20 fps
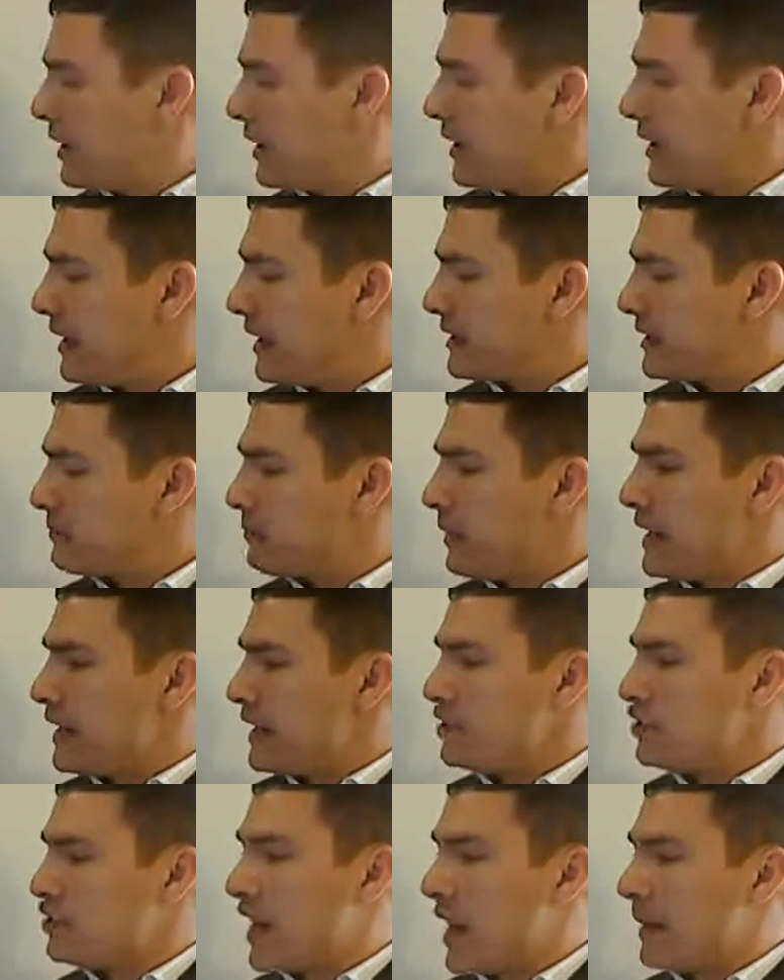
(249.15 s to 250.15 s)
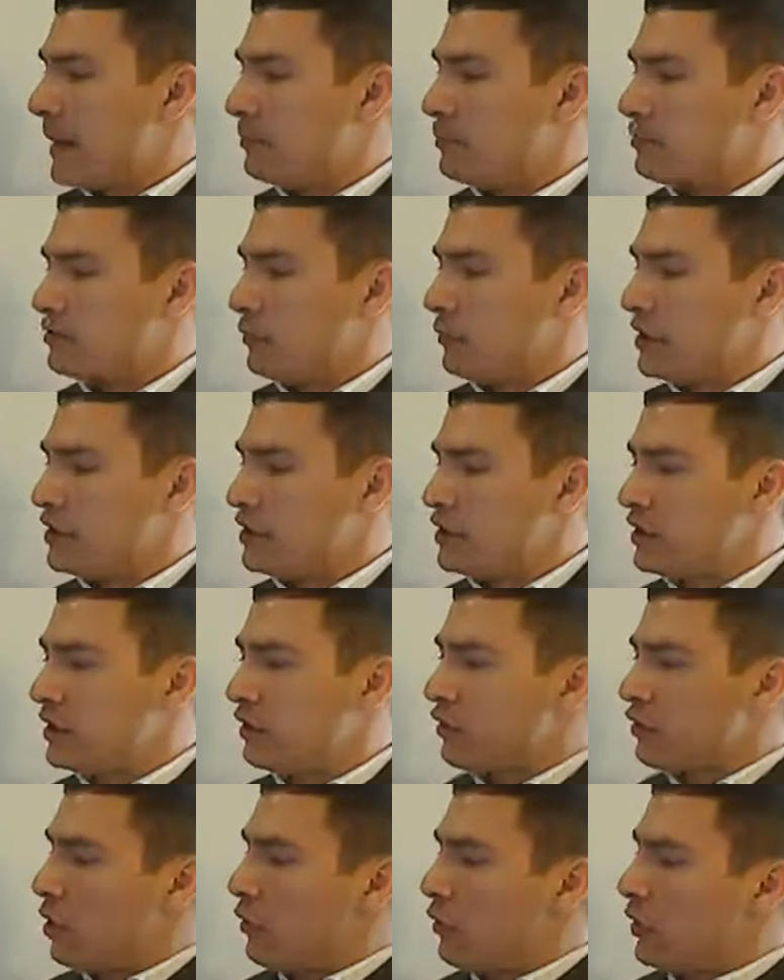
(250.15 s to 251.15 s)
He has many chapters in which
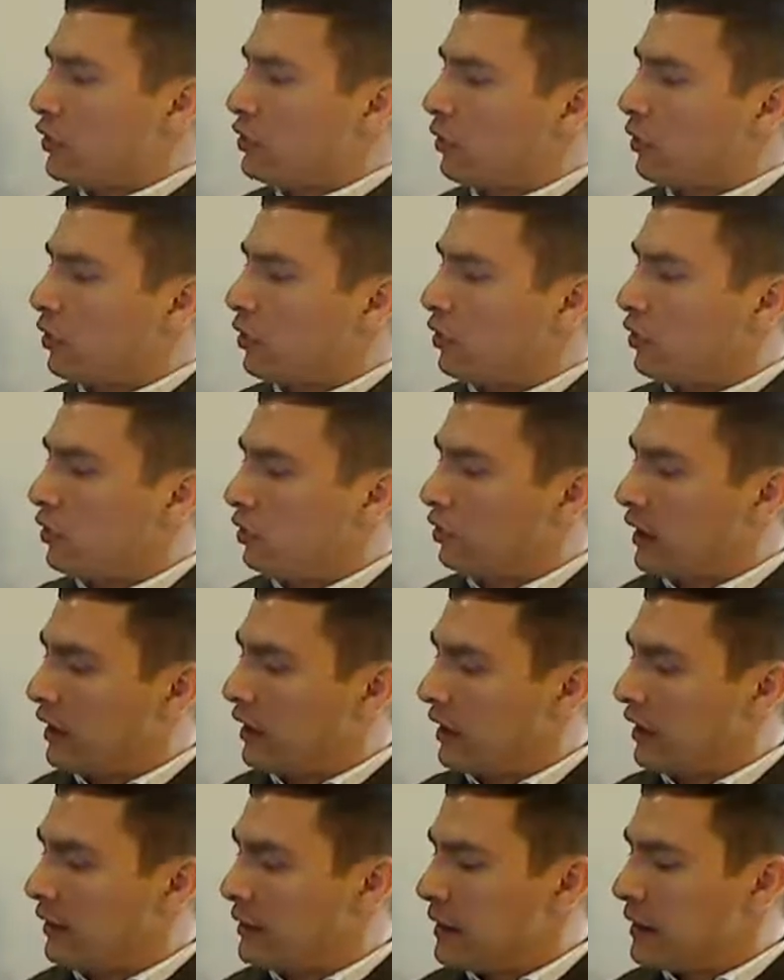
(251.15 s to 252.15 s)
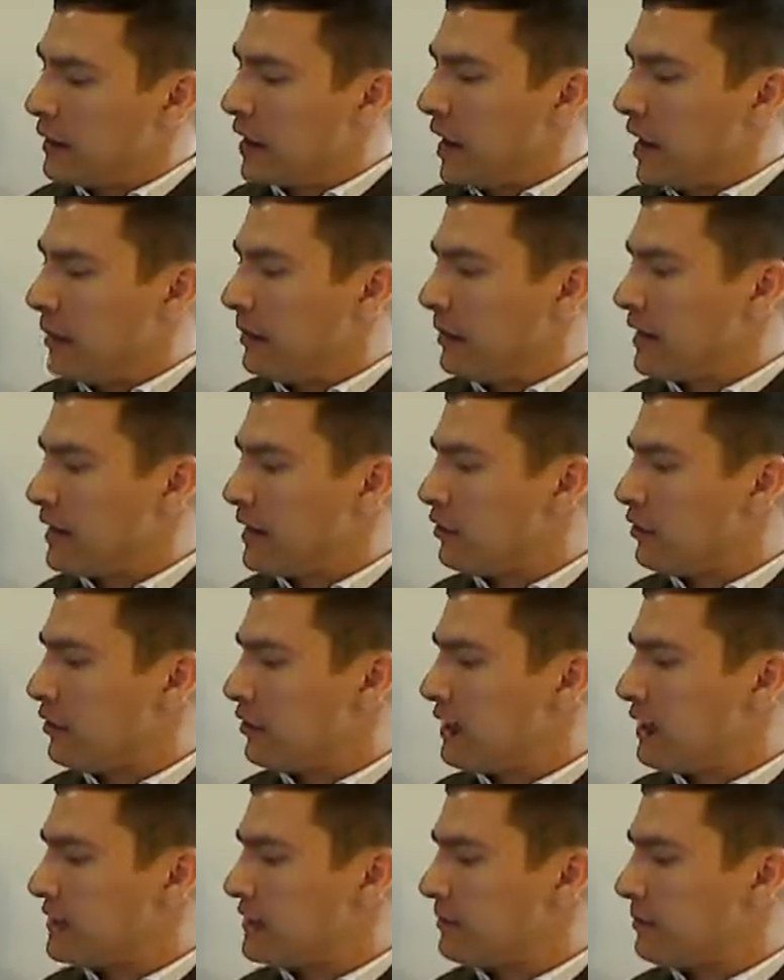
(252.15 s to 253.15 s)
he'll go into a whole here
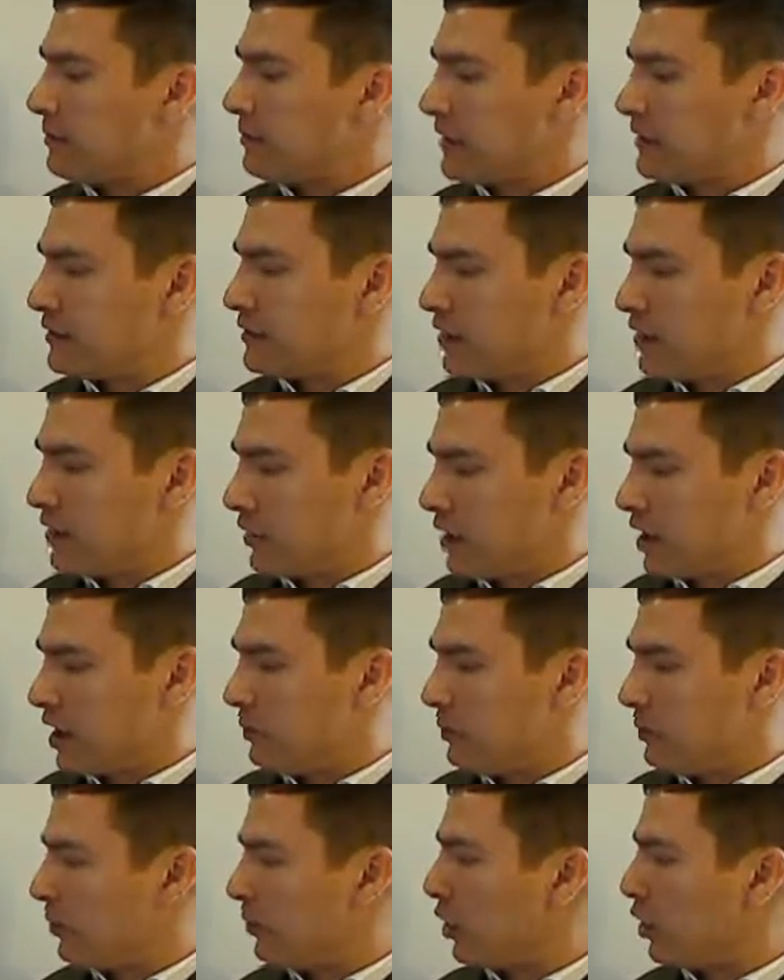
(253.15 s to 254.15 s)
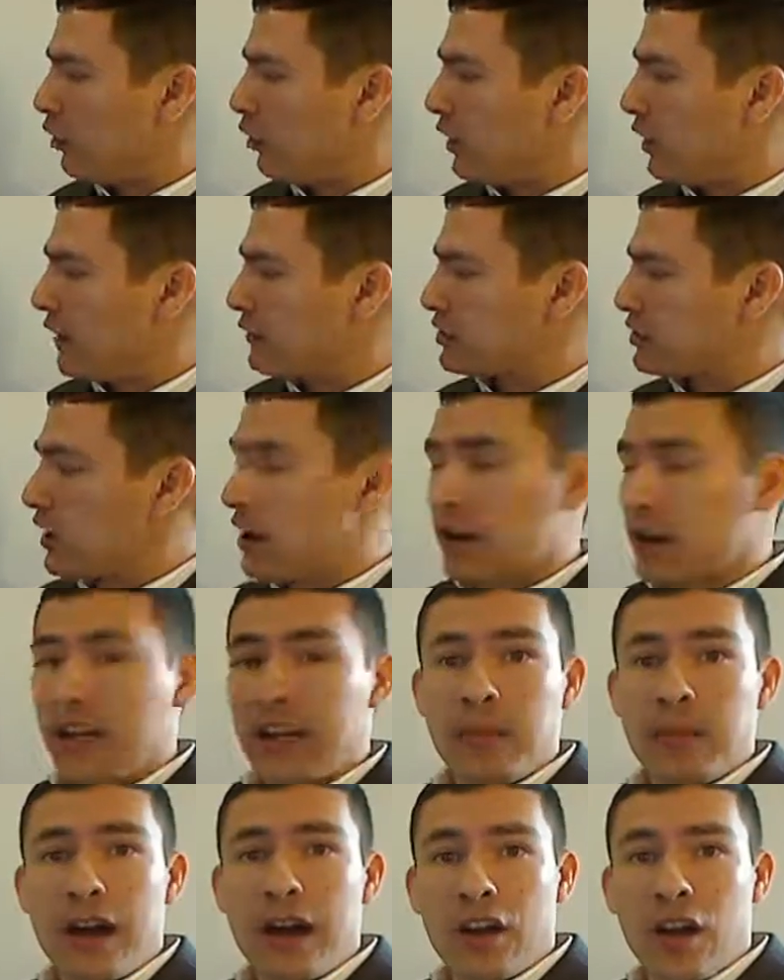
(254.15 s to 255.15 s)
he spends a couple paragraphs
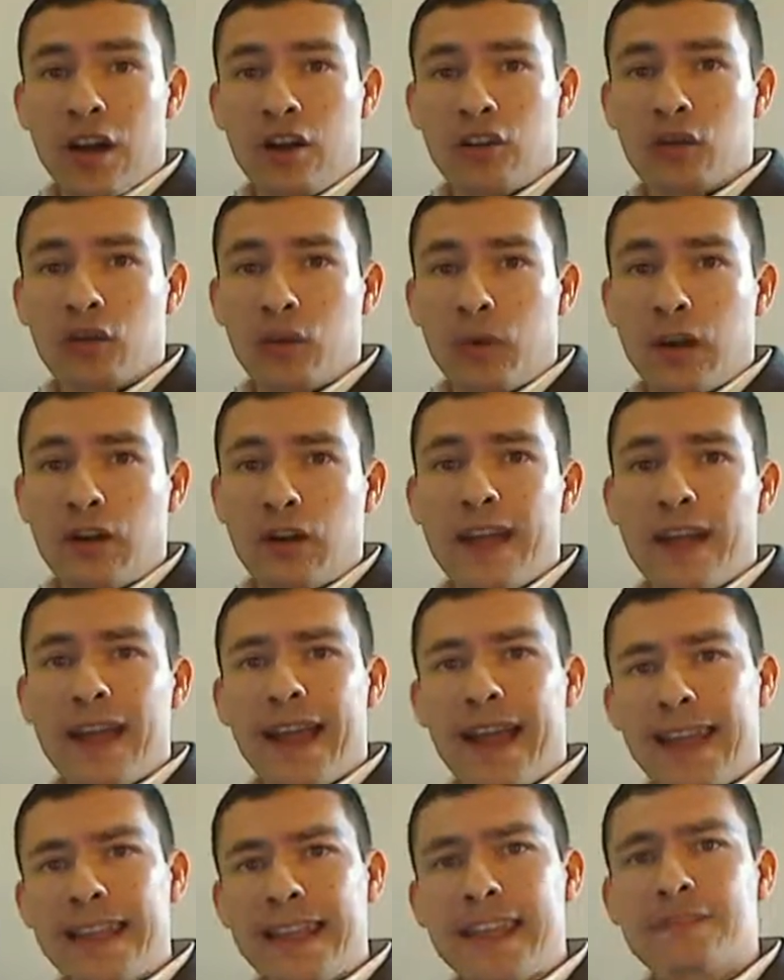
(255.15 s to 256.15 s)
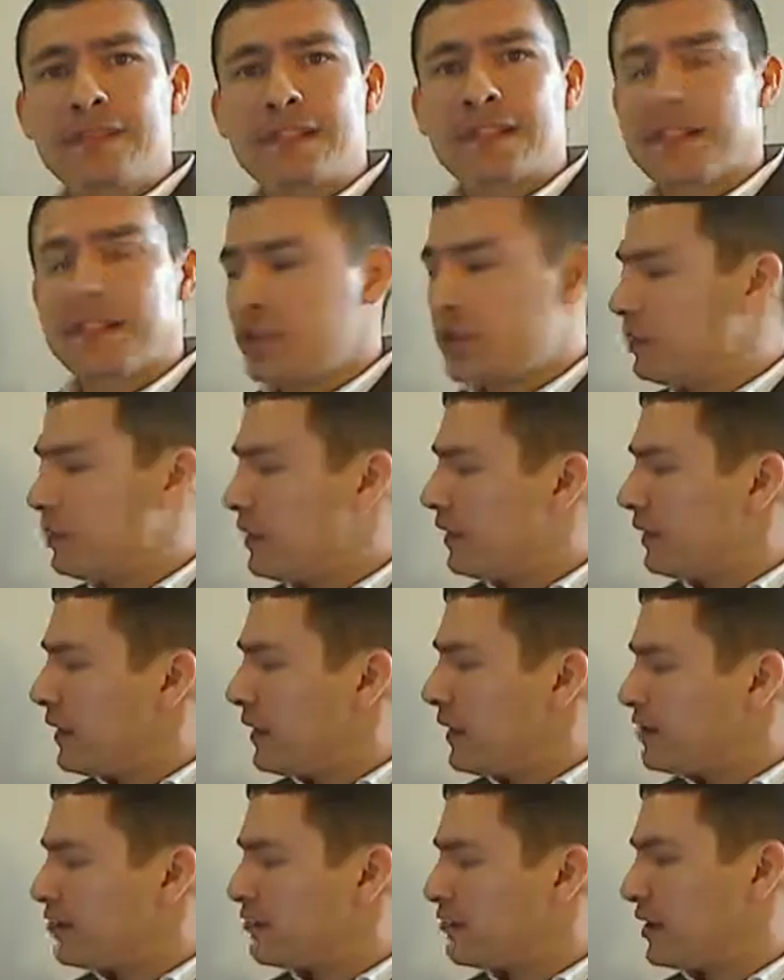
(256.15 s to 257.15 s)
talking about underwear, and he gives us a little bit of
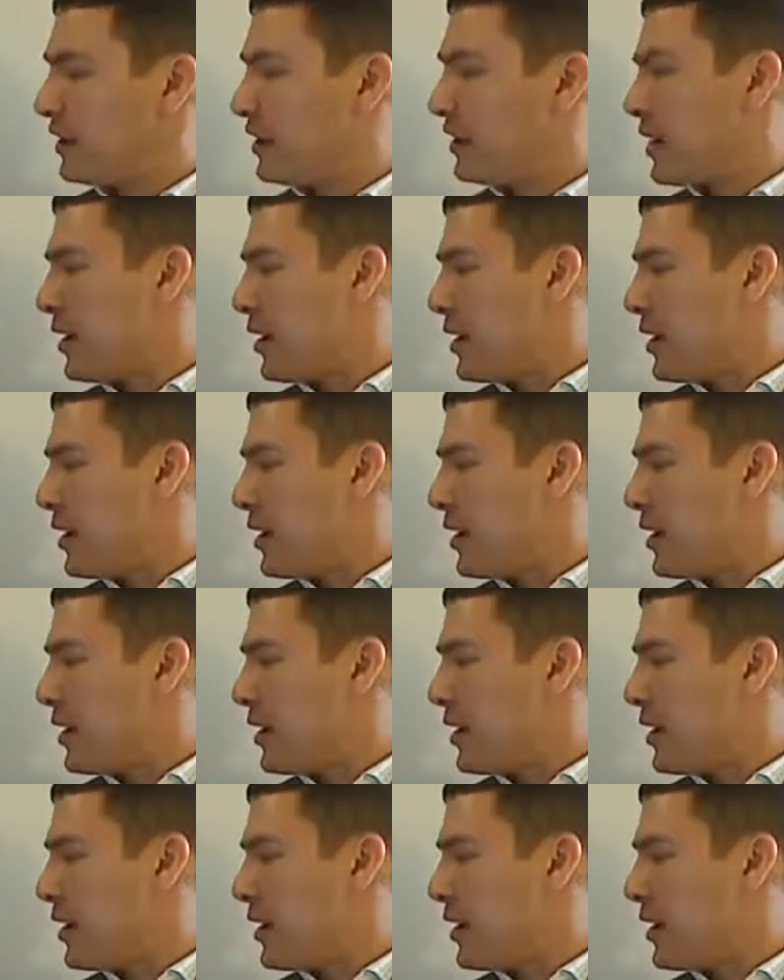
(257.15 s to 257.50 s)
history.